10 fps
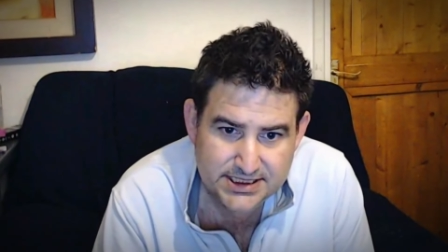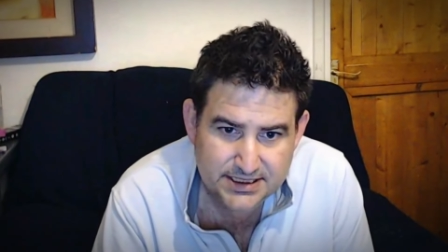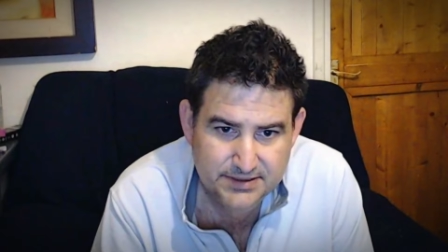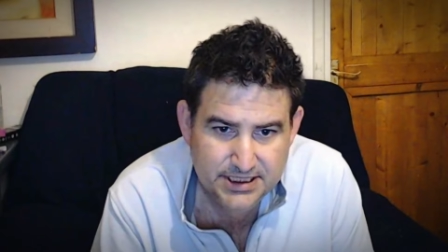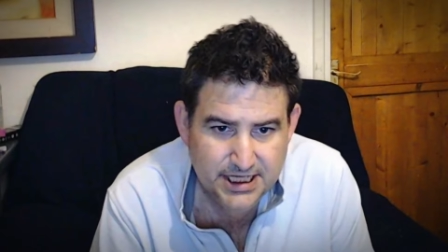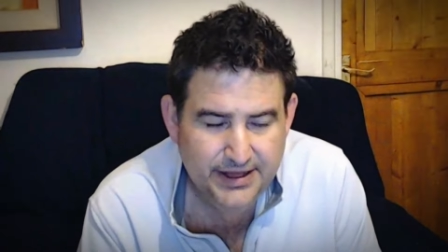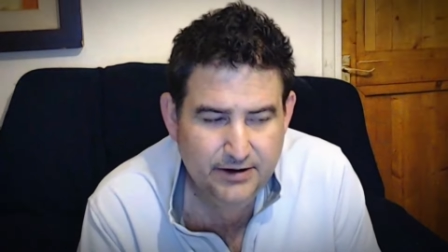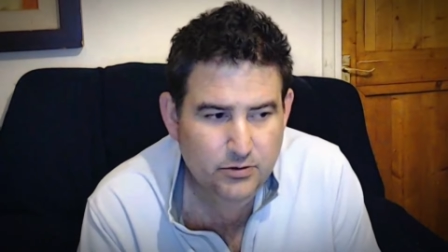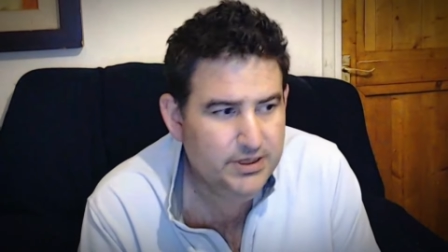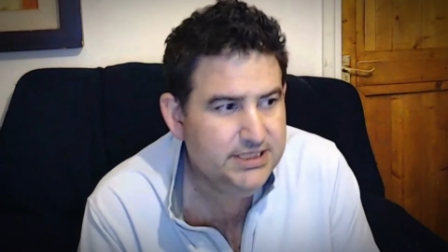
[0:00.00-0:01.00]
And they're
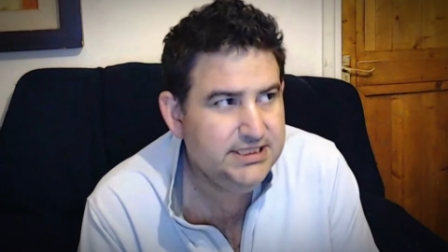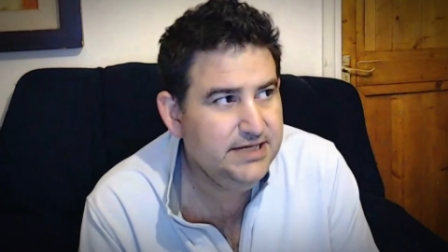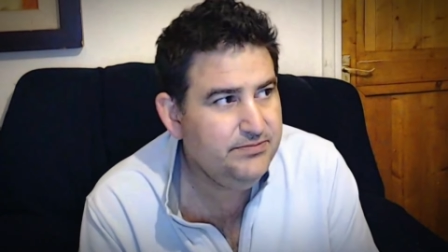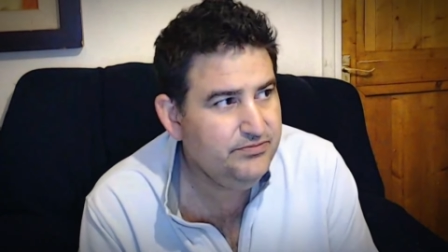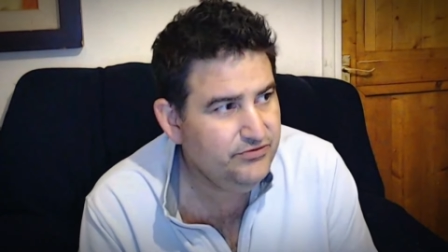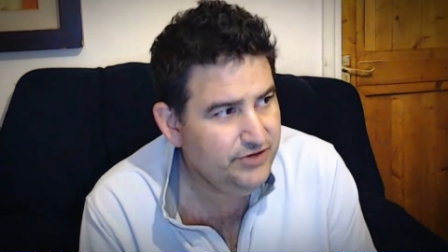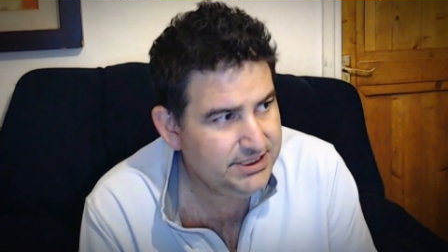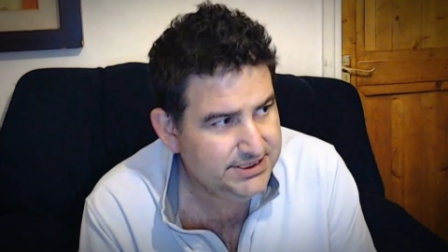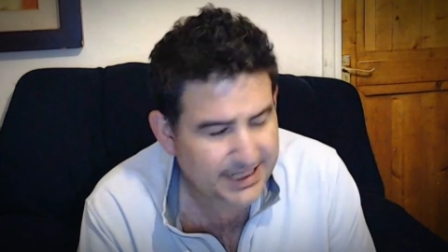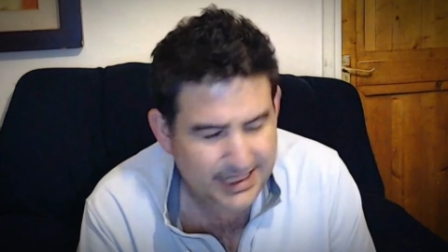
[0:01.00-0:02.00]
always the
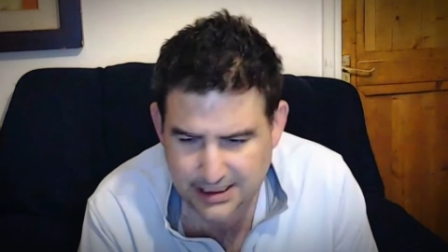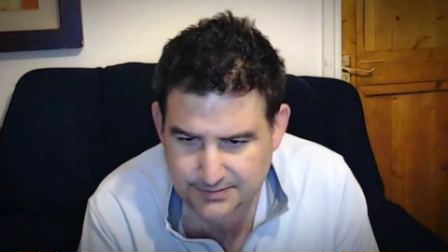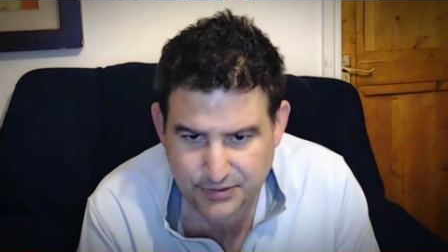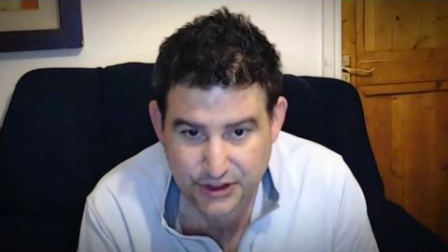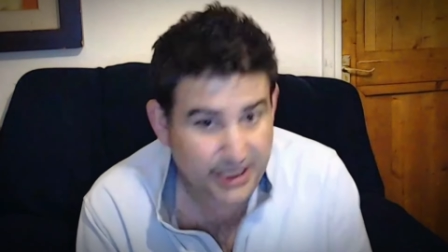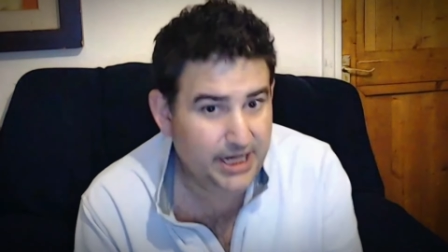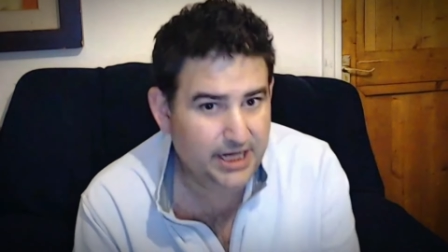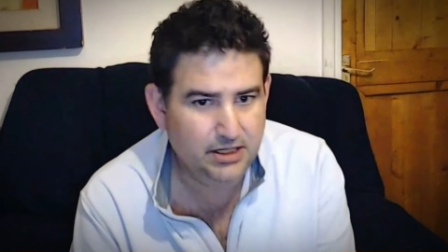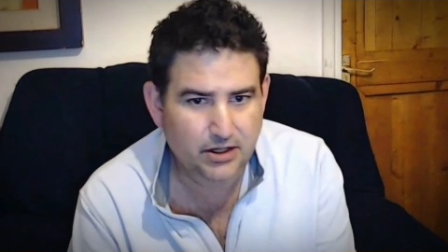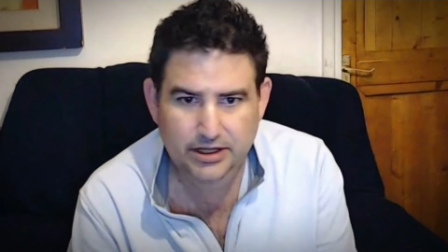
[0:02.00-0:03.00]
oppressed. They act, but they
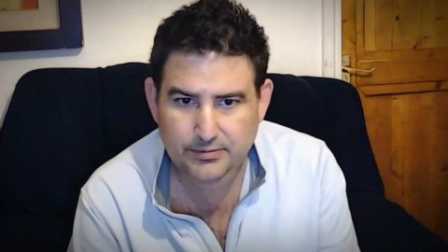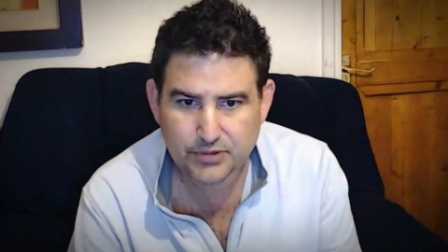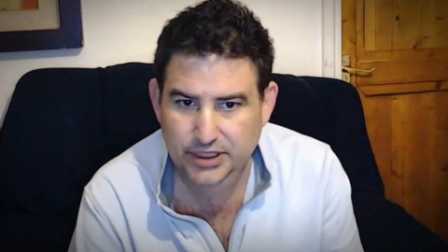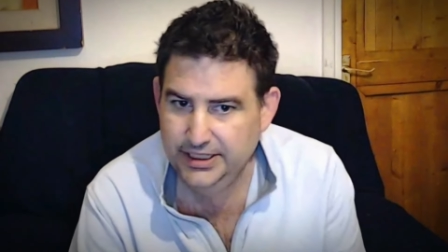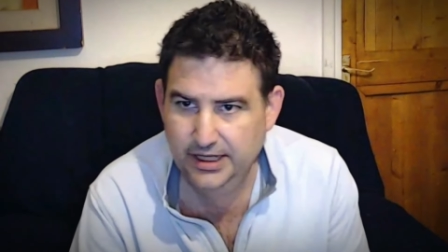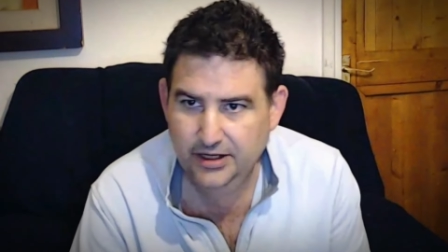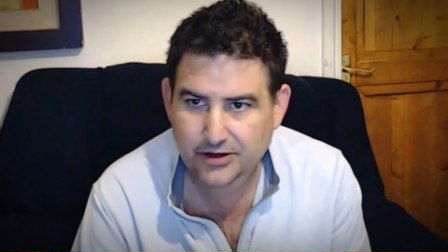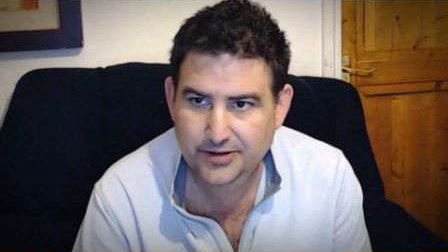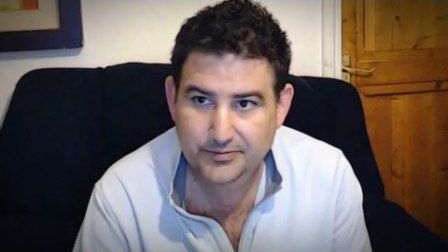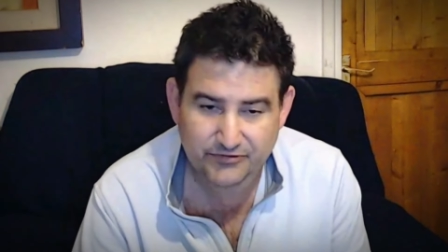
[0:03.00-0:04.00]
act like the bully. They
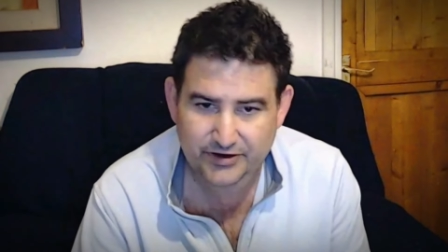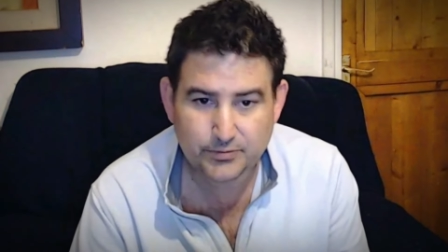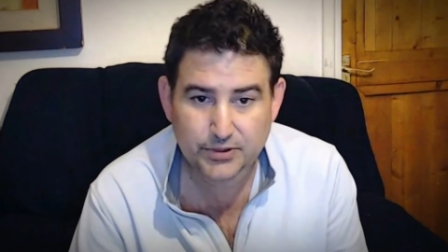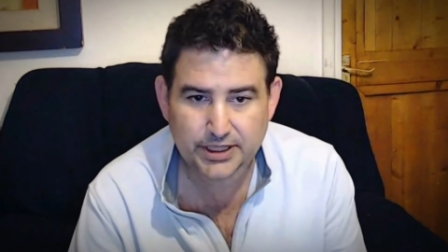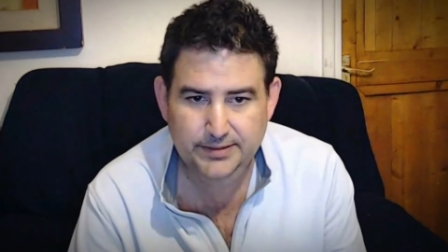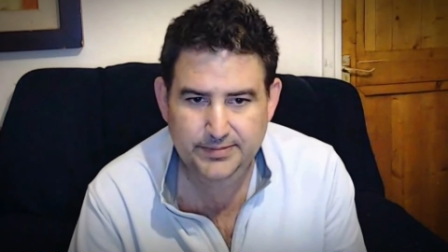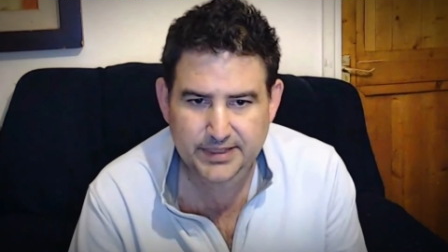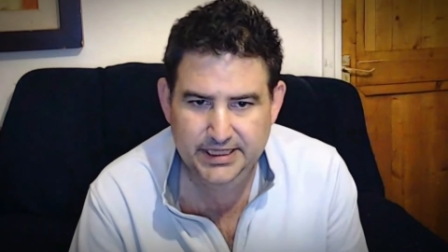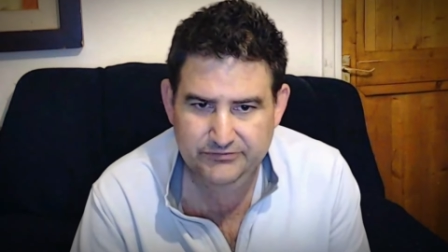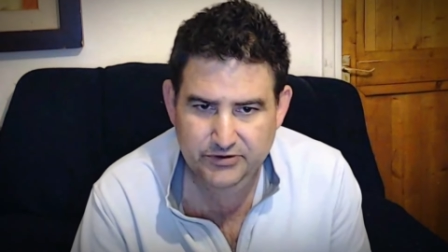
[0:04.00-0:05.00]
are the real bully
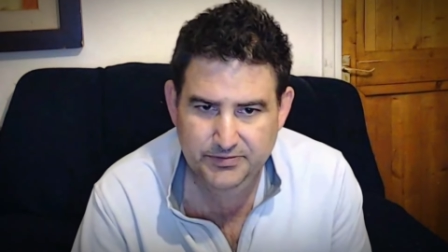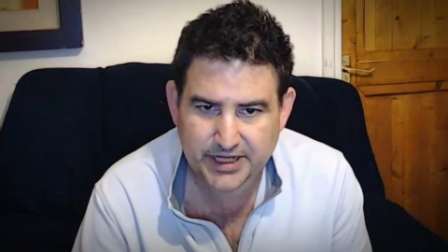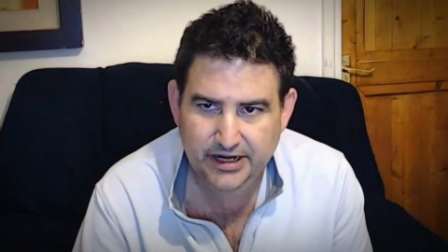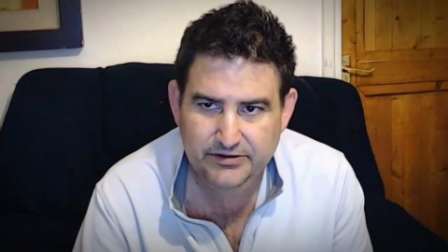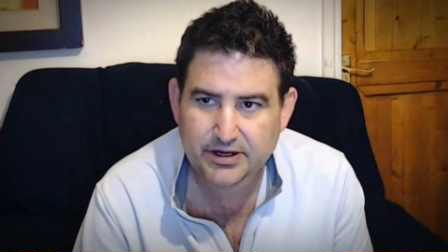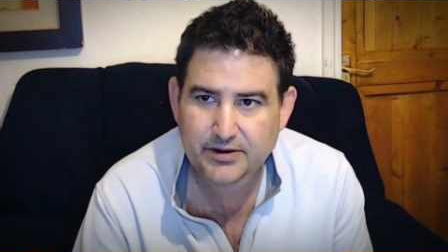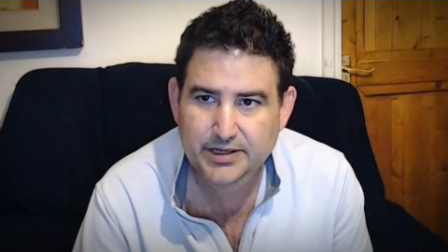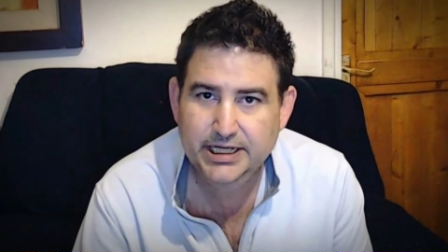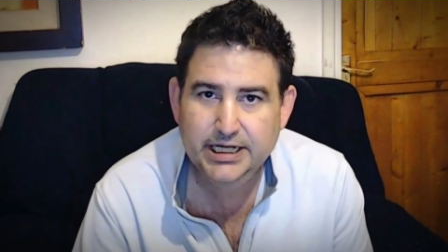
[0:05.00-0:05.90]
in the room. They don't know it,